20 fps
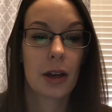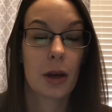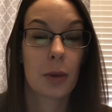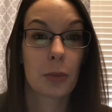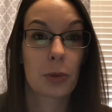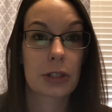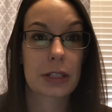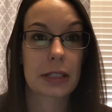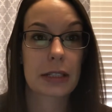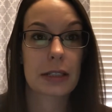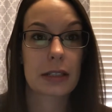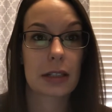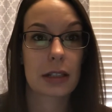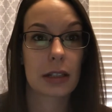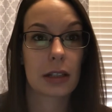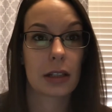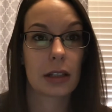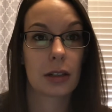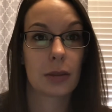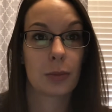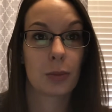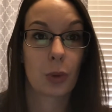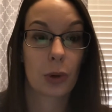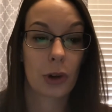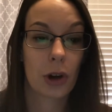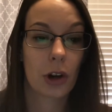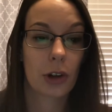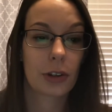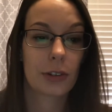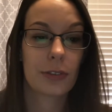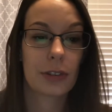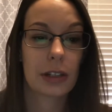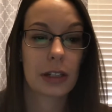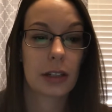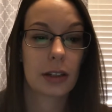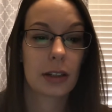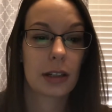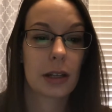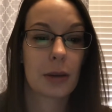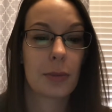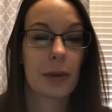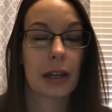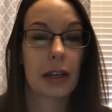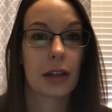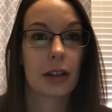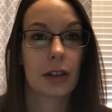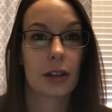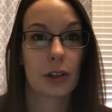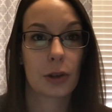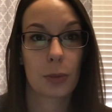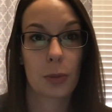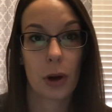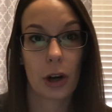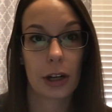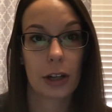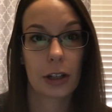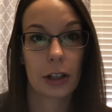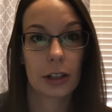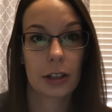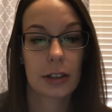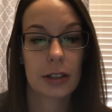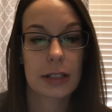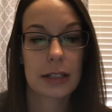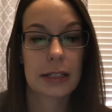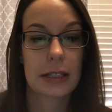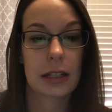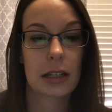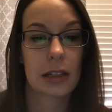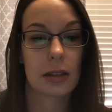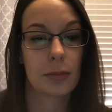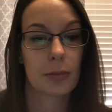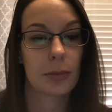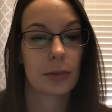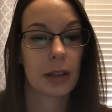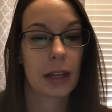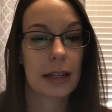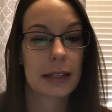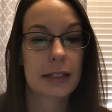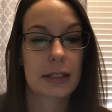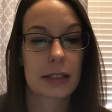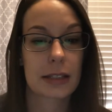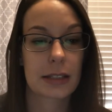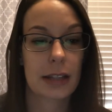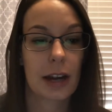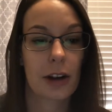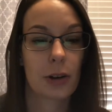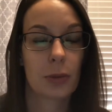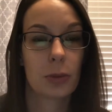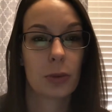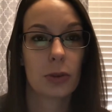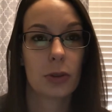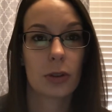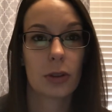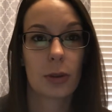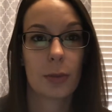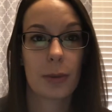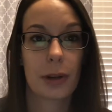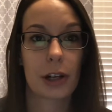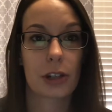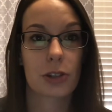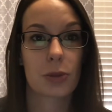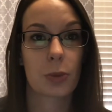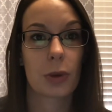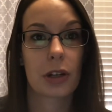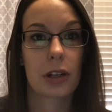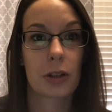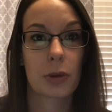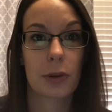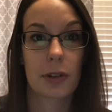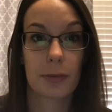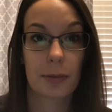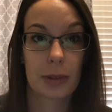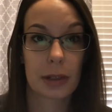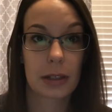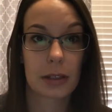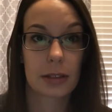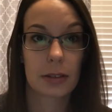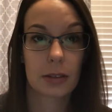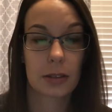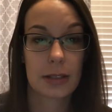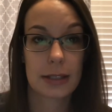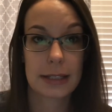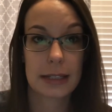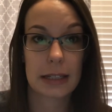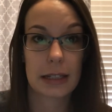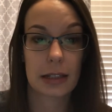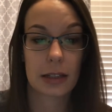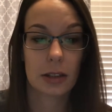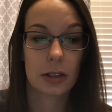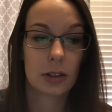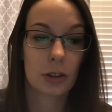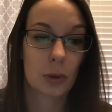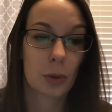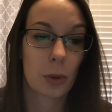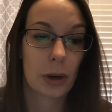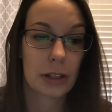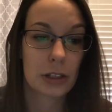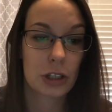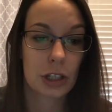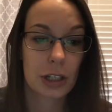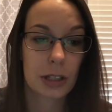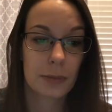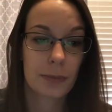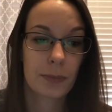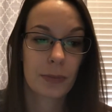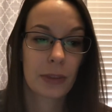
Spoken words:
presented in pornography can make your partner seem less desirable compared to what you have been seeing or watching.